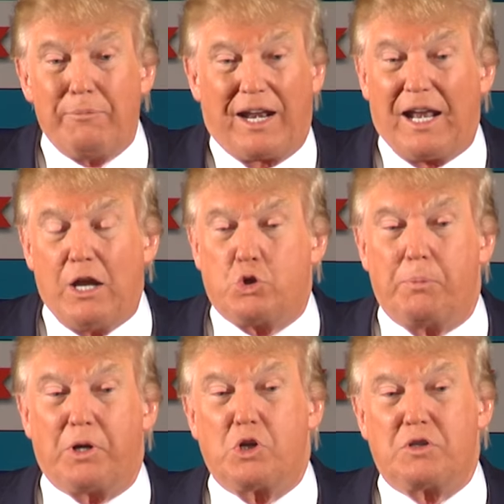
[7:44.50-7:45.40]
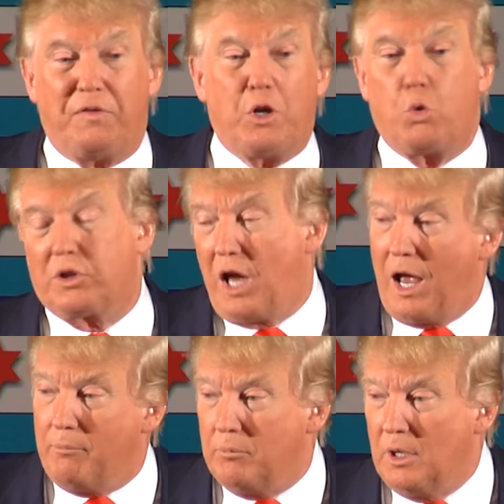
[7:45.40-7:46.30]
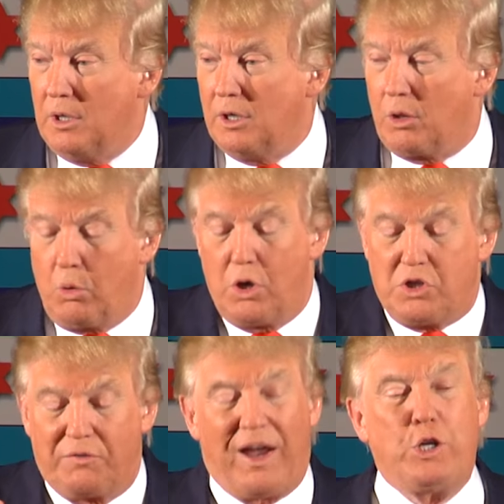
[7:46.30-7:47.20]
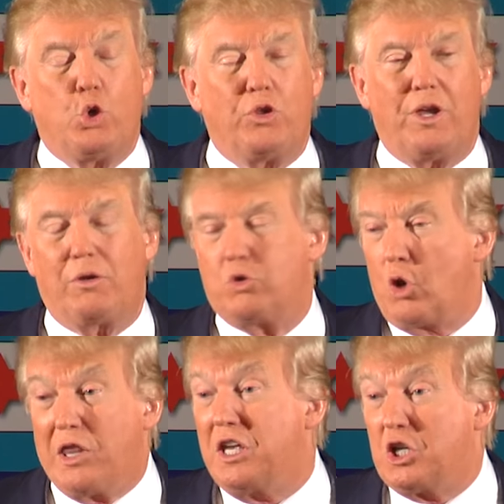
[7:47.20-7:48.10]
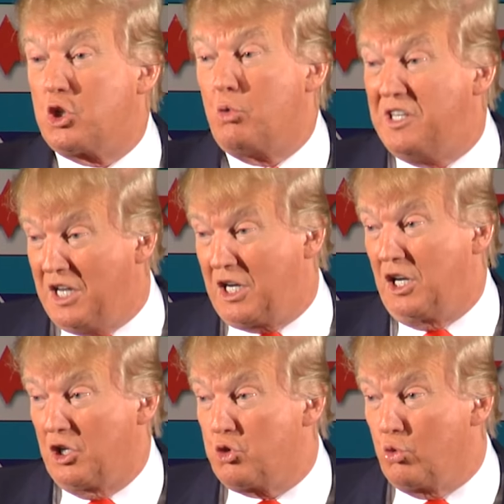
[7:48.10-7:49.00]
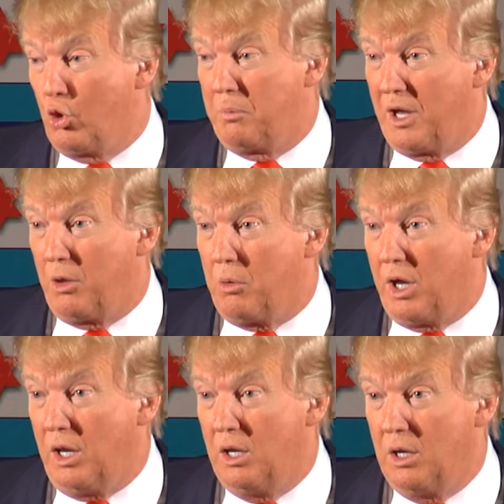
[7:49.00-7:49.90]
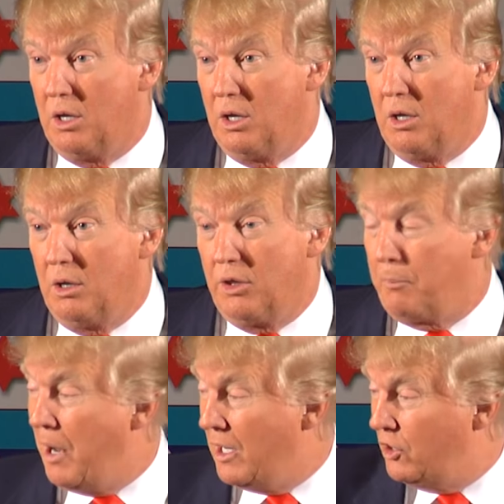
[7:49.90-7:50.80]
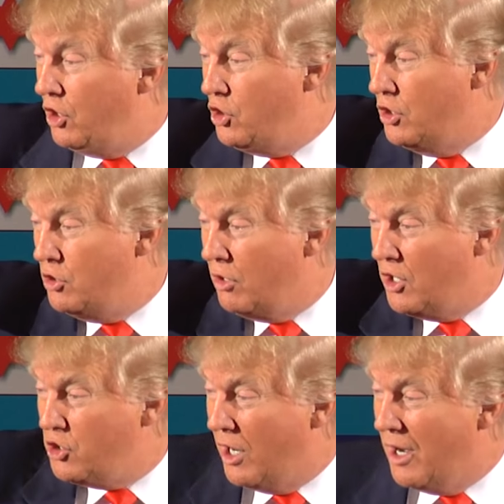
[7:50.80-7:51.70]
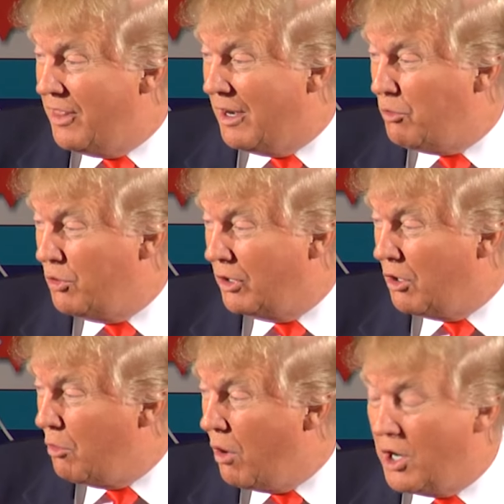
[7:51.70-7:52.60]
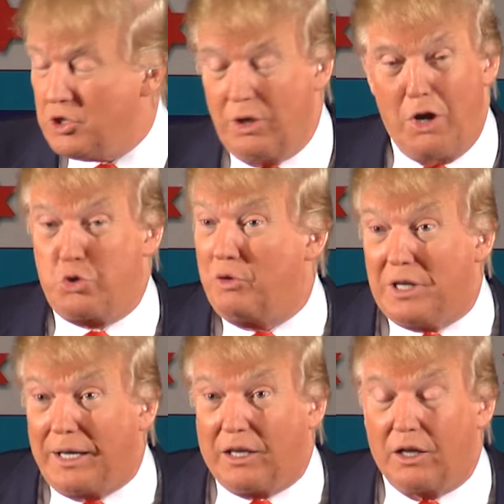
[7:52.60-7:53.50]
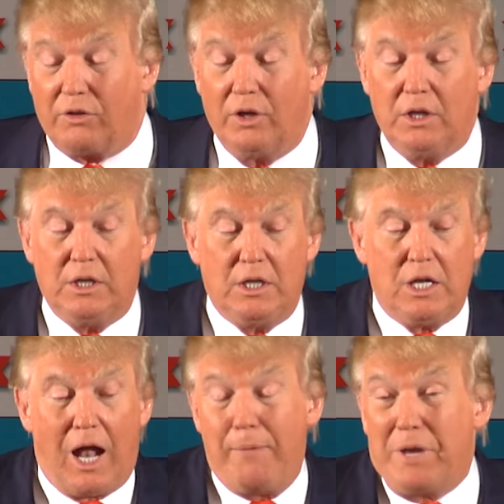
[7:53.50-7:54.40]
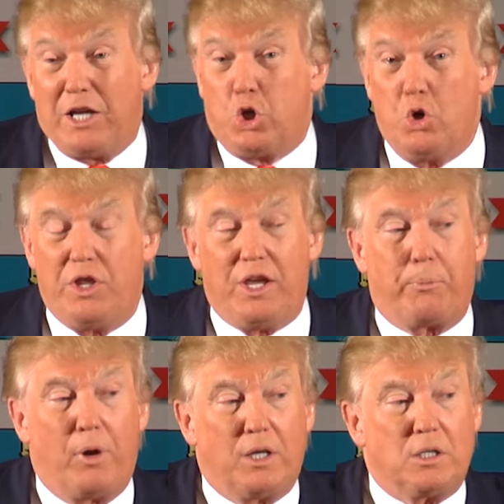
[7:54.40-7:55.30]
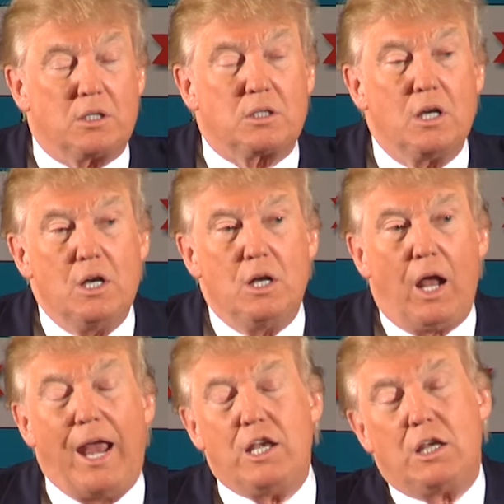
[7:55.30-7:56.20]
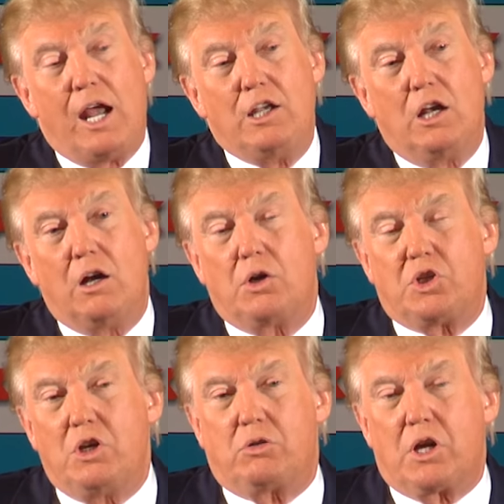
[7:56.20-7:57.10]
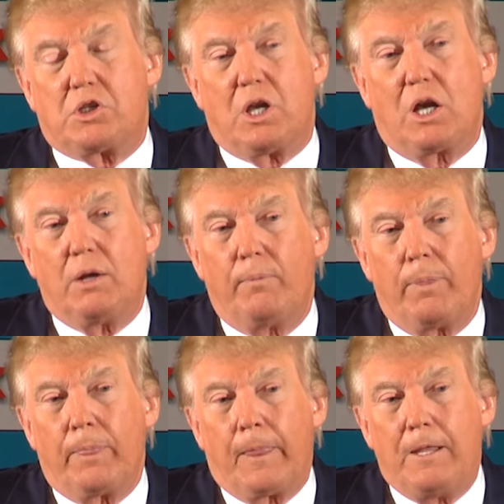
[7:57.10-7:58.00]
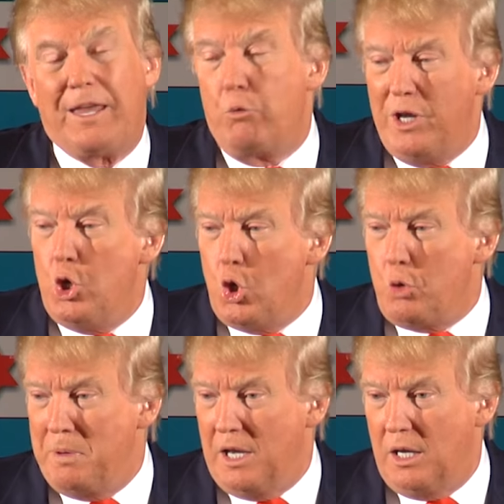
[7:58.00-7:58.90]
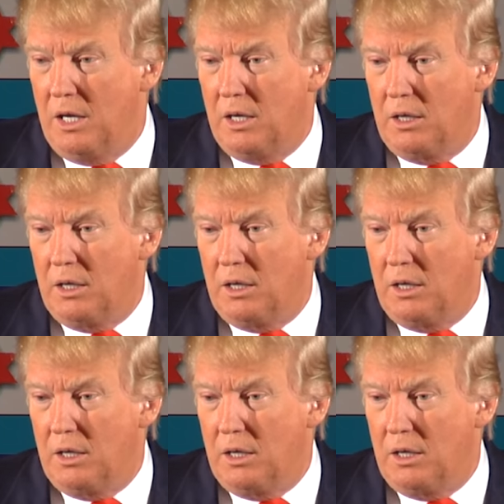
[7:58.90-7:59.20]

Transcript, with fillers: I'm not allowed to because of equal time. In other words, if I do the, I think it's a ridiculous rule, by the way. The politicians, you guys should end that rule. Go to Washington. No, it's ridiculous. I'm not doing The Apprentice. And, and you know, it's interesting. They renewed me.